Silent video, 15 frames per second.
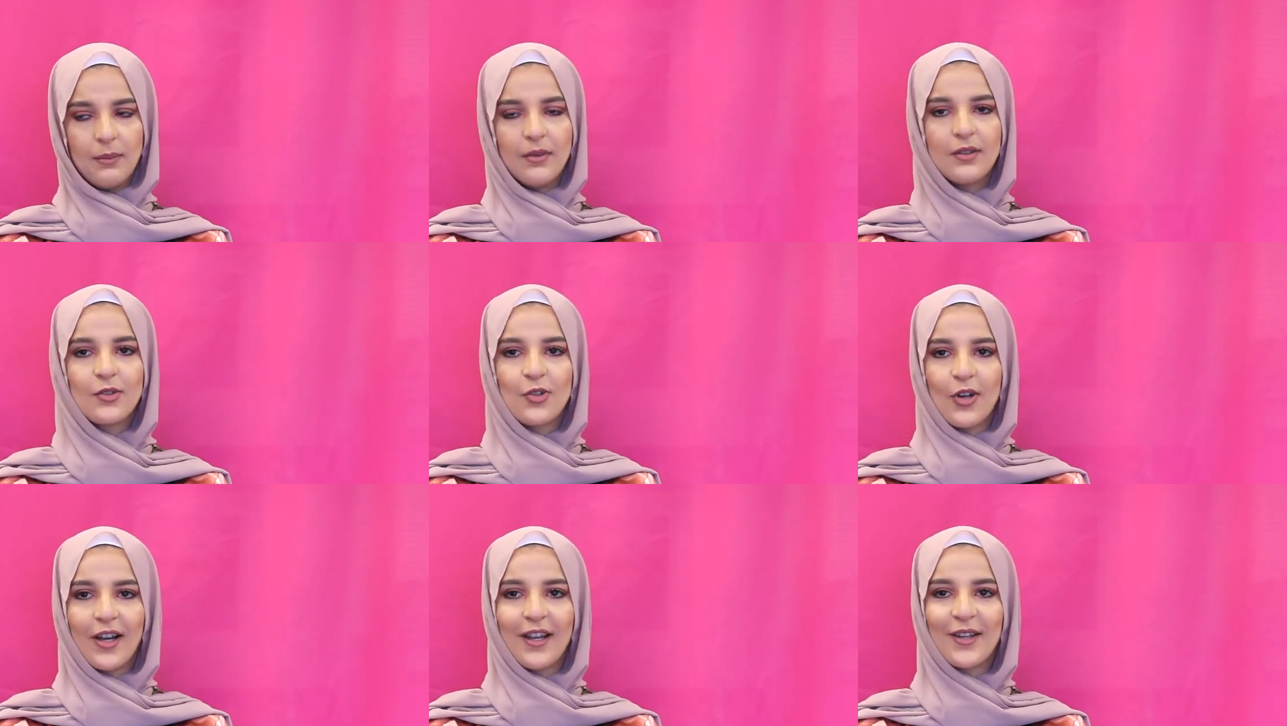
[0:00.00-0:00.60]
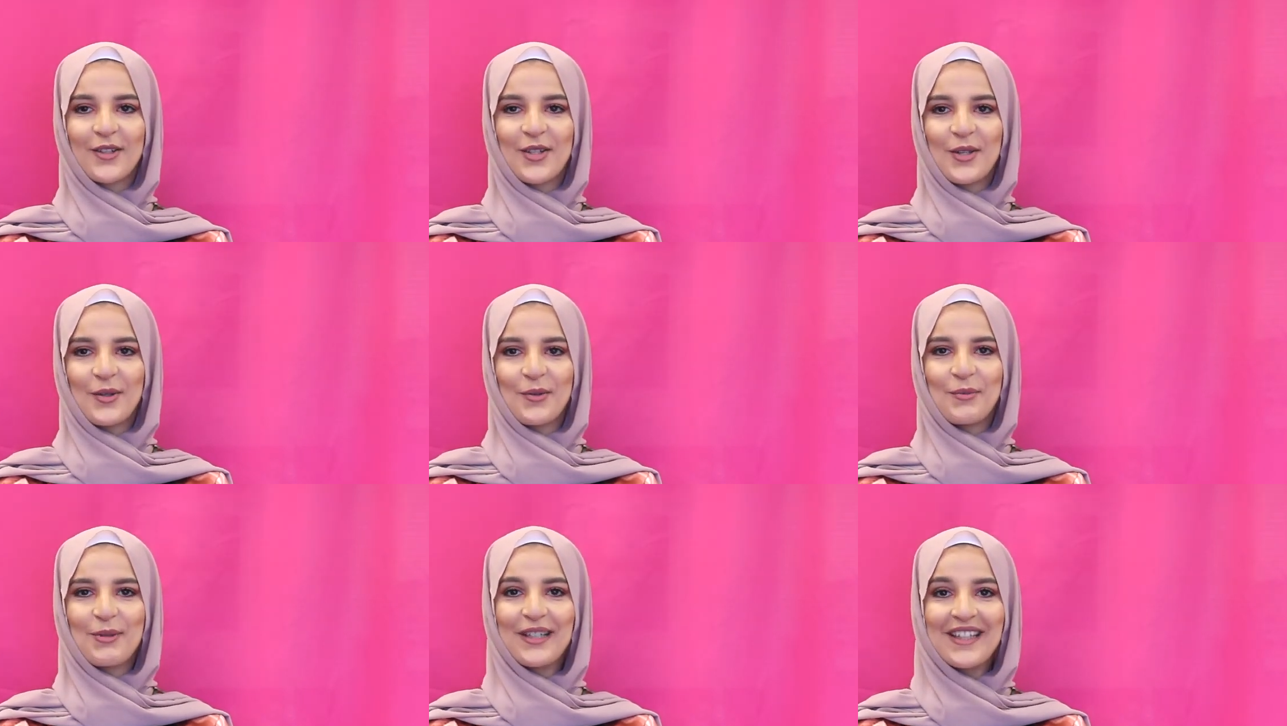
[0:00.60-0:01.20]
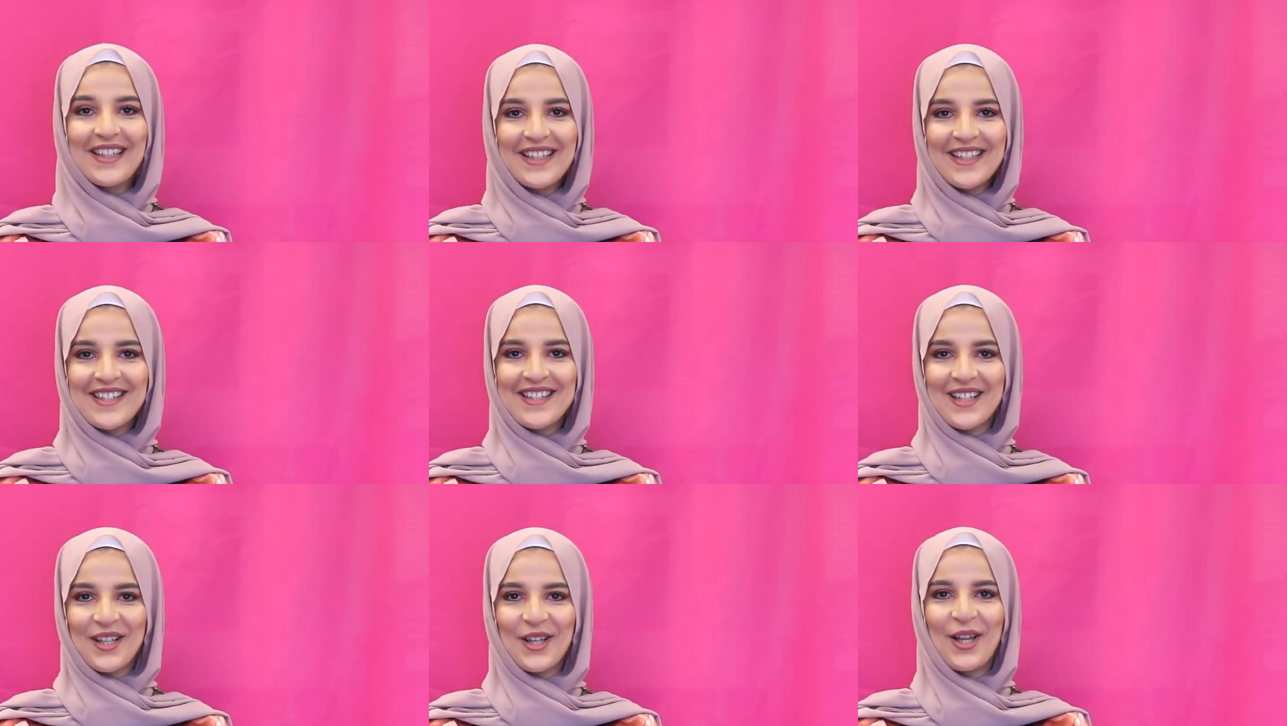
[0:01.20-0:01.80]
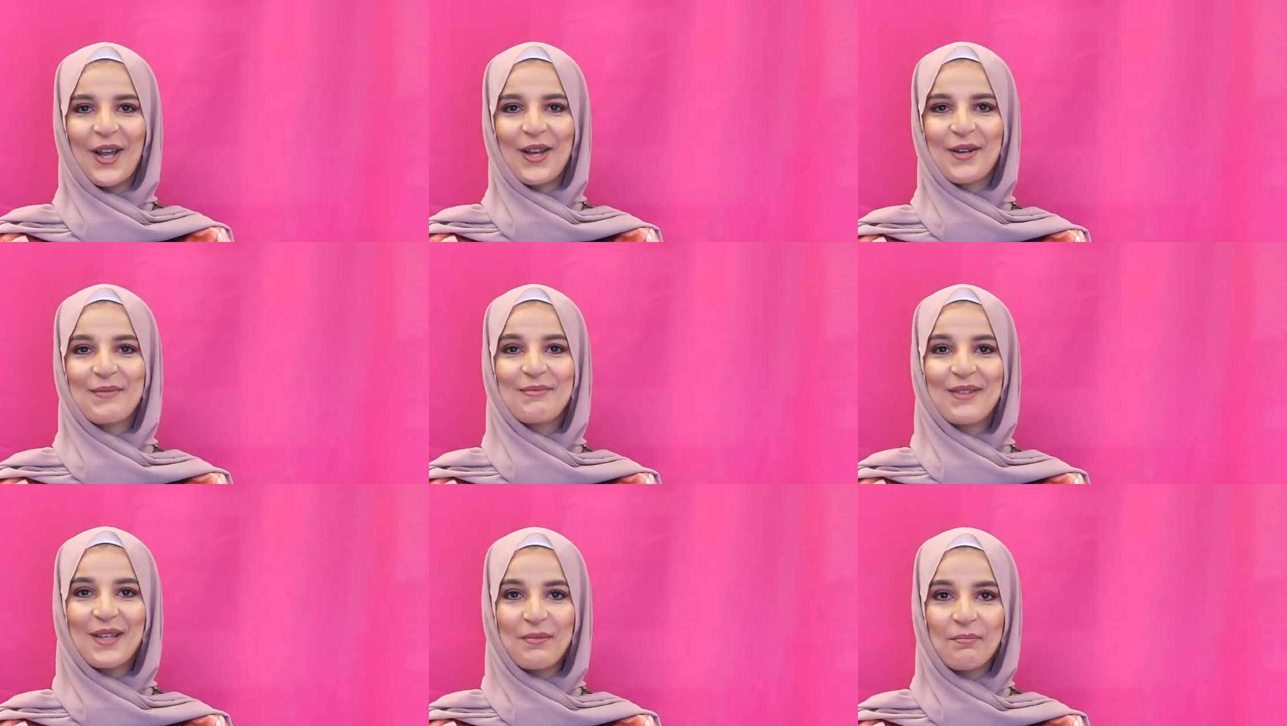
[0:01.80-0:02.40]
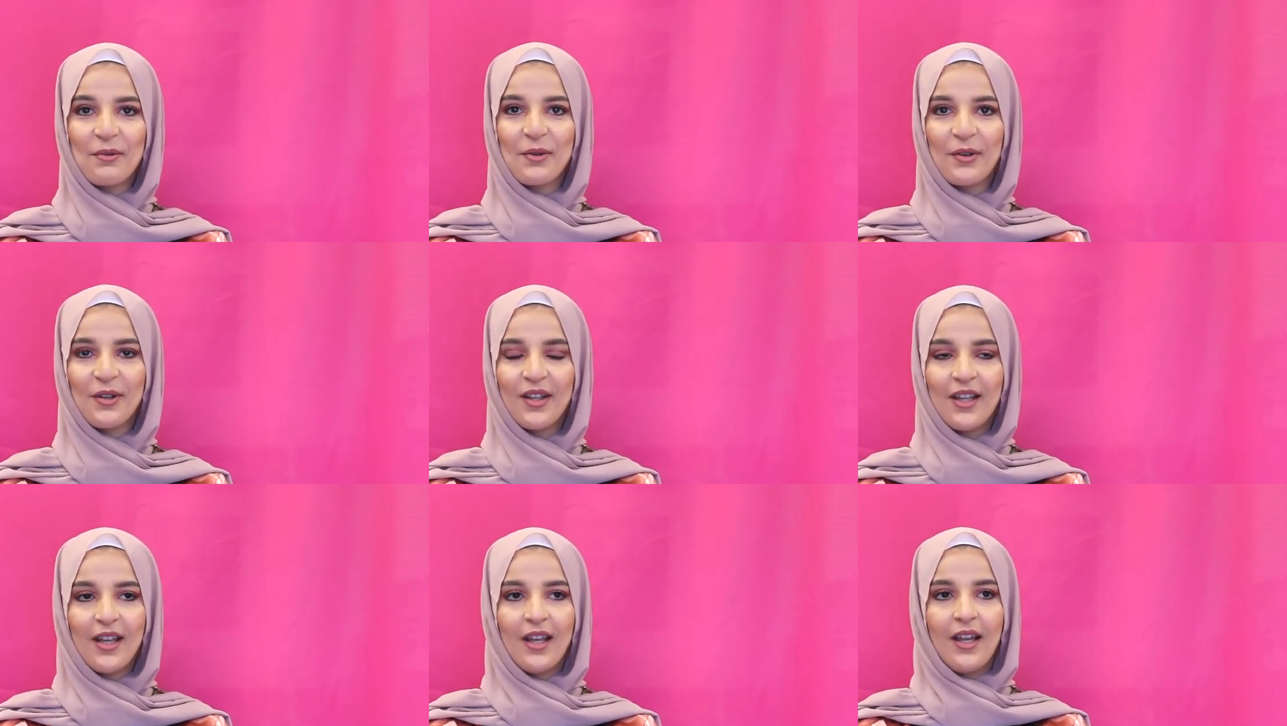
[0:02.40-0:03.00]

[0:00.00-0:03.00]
trying to please a lot of people